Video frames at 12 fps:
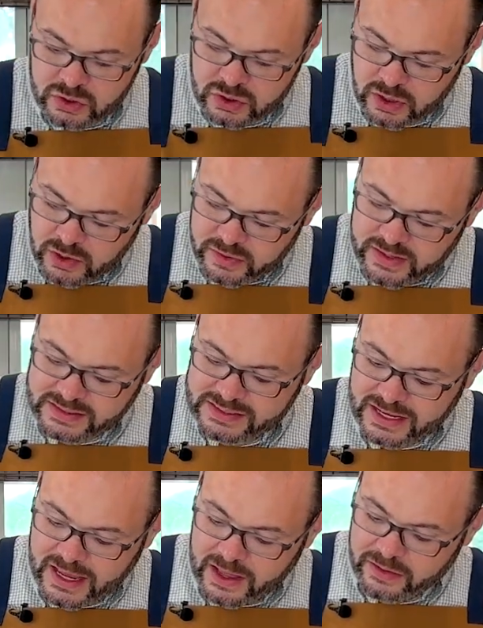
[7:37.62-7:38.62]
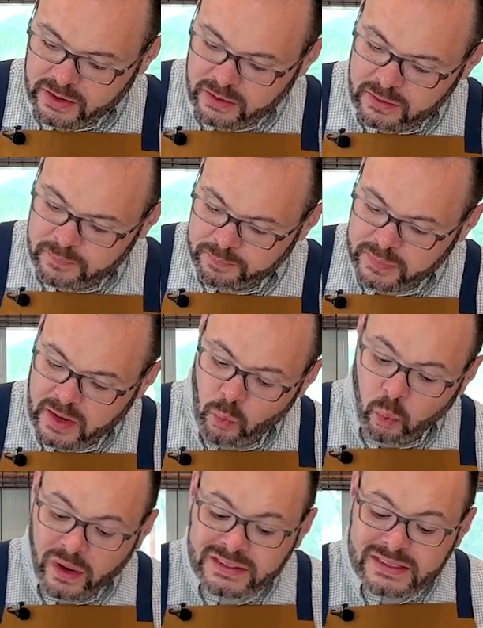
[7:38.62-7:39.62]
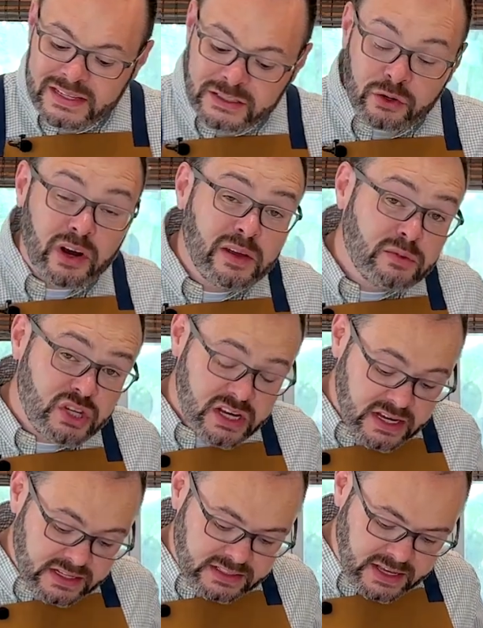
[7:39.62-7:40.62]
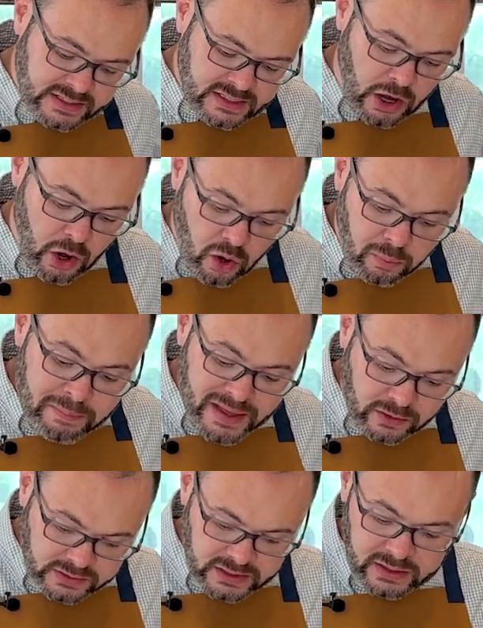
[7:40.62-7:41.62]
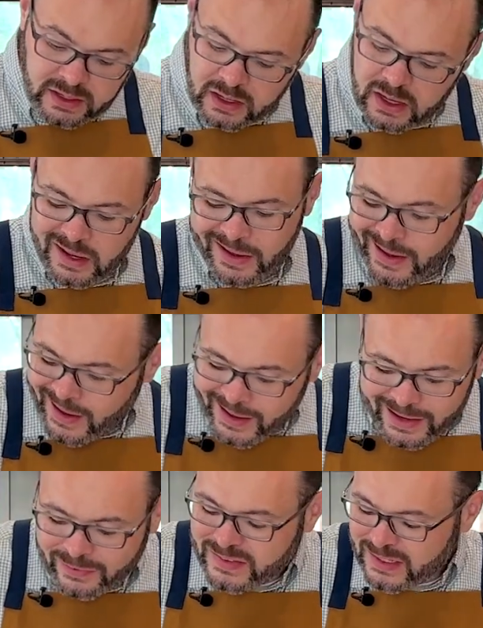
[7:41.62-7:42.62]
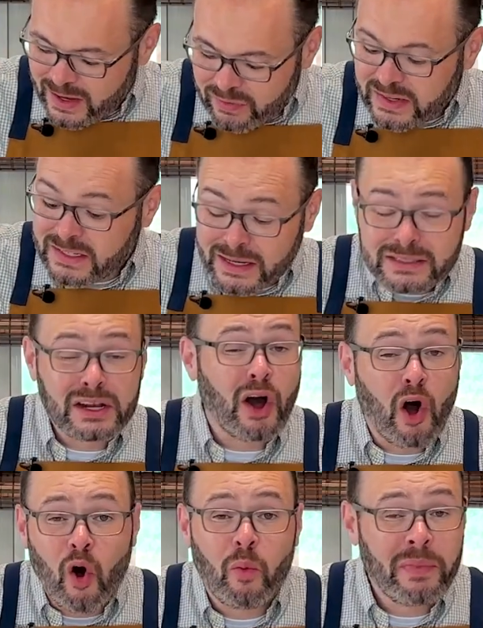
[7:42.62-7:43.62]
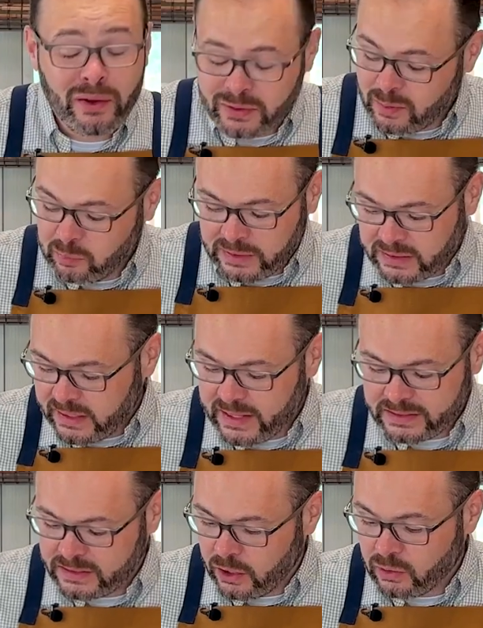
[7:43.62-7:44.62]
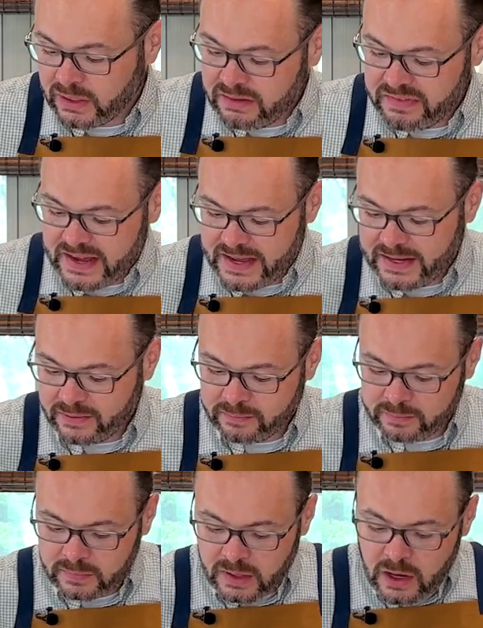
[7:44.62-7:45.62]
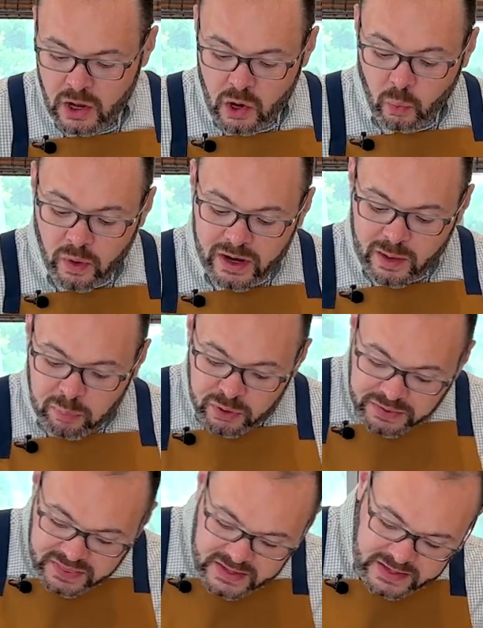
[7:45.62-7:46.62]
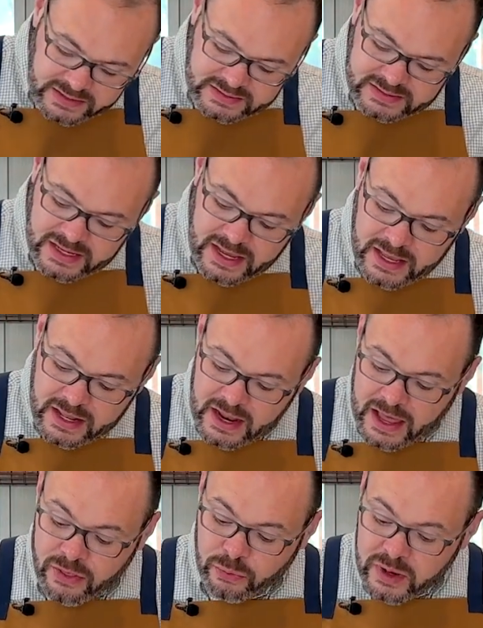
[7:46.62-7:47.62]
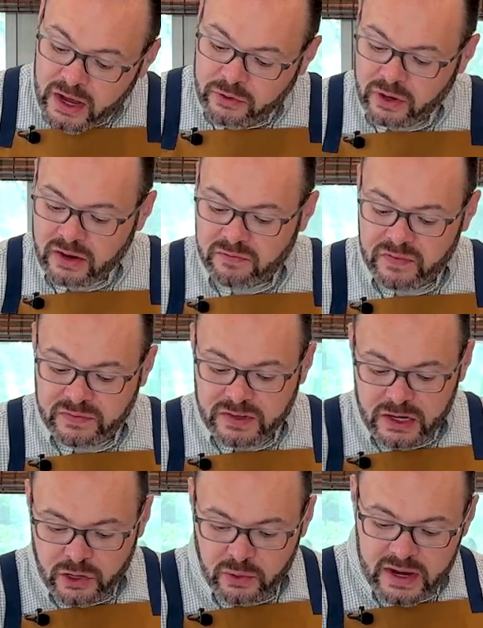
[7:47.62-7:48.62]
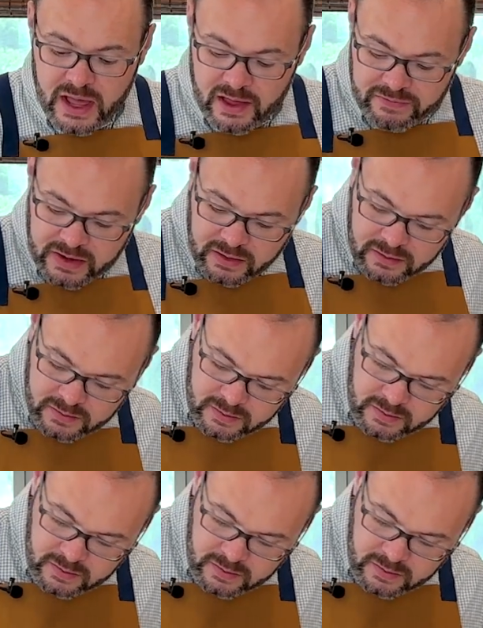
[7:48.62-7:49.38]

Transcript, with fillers: stir this together. Once this cream cheese gets all melted, and if, if it doesn't all melt completely, that's totally fine. We're gonna put this in a 350 degree oven